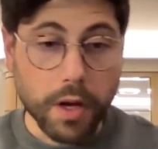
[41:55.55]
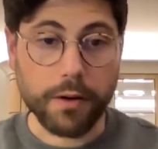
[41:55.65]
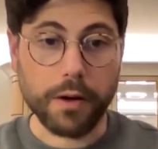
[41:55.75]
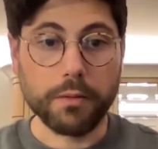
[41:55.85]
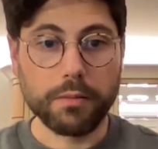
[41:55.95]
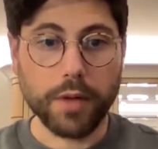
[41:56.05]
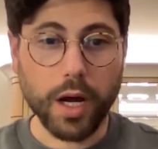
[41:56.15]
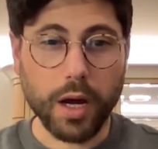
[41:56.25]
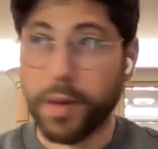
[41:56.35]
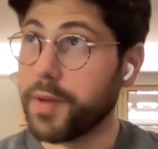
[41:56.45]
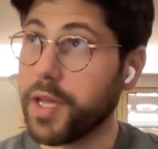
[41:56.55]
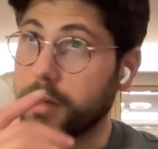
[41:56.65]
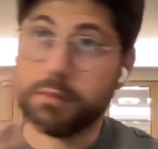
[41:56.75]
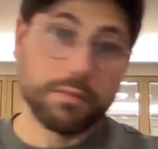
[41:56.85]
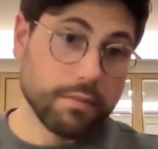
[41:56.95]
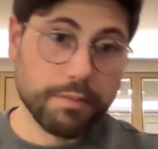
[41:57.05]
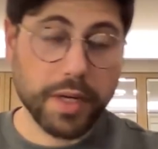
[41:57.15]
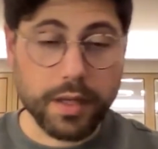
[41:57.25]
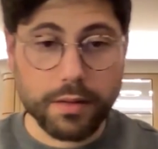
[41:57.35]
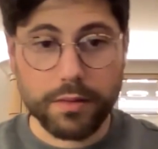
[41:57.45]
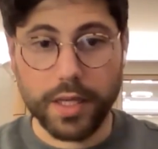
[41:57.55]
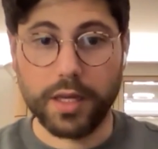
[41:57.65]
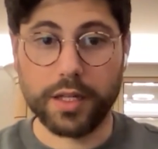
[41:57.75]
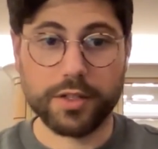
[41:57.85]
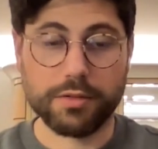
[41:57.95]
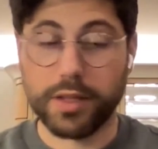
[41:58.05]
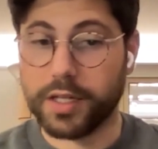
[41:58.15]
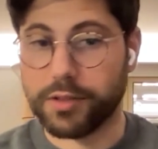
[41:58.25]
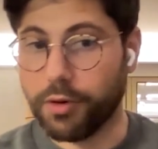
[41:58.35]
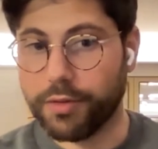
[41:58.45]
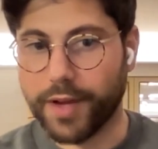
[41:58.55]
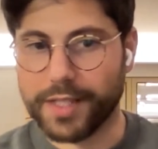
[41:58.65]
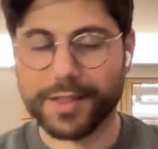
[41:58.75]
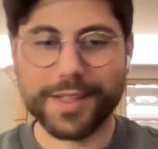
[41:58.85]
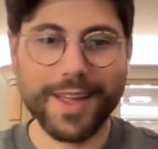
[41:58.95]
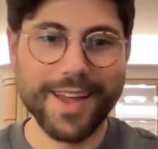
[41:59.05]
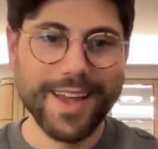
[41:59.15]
I don't know. Uh, maybe pick the industry that is growing the fastest